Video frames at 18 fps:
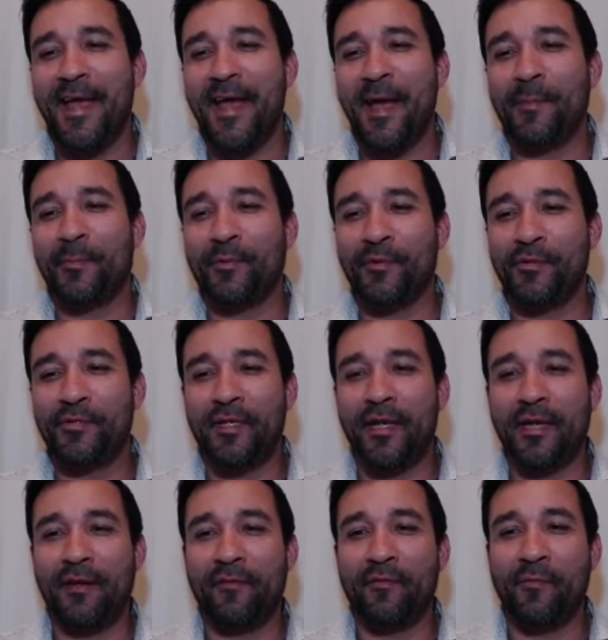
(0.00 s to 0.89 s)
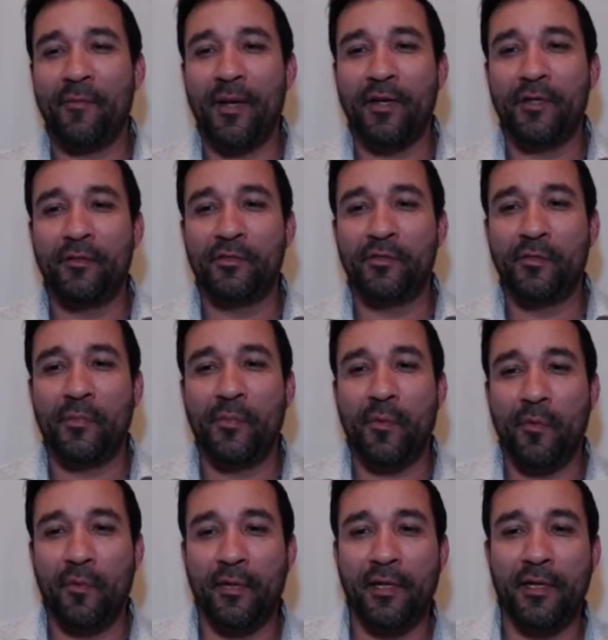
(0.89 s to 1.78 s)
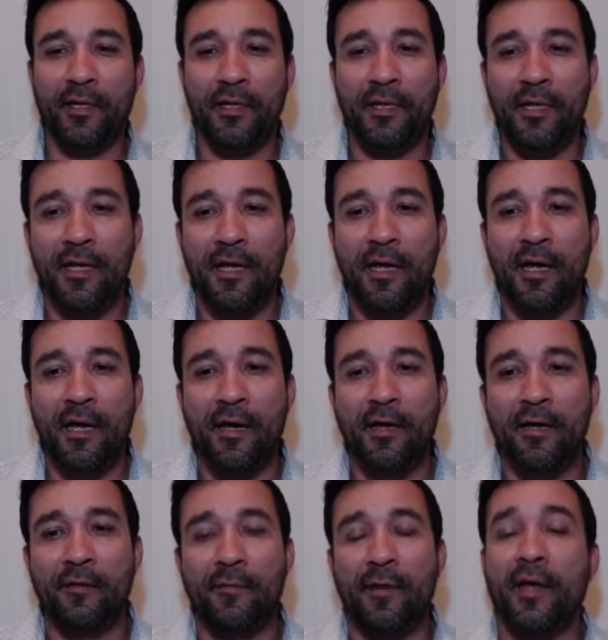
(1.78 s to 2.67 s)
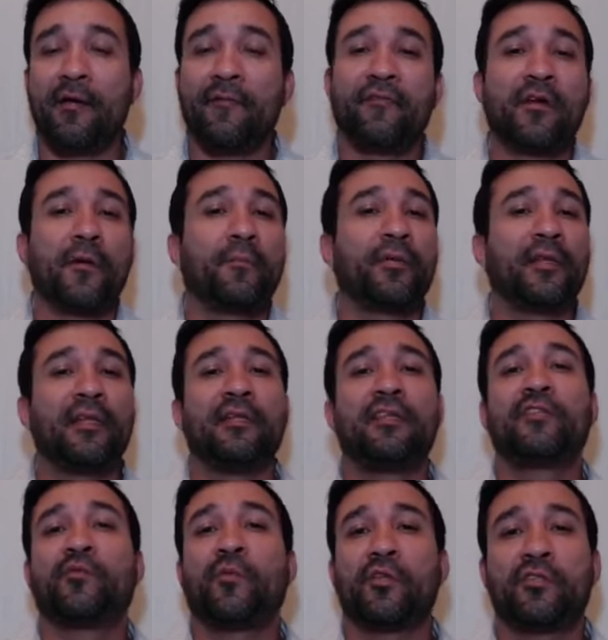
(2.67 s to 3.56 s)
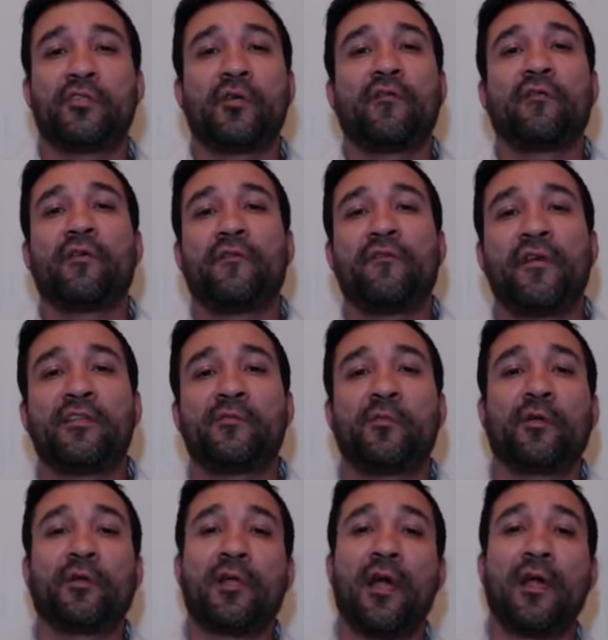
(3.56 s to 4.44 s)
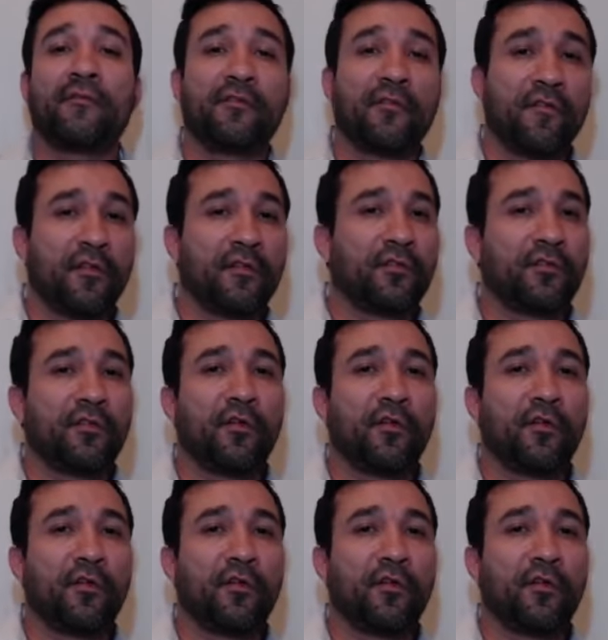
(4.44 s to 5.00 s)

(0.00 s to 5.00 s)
I appreciate everybody who's supporting. Um, I've completely switched over to Facebook Live. So this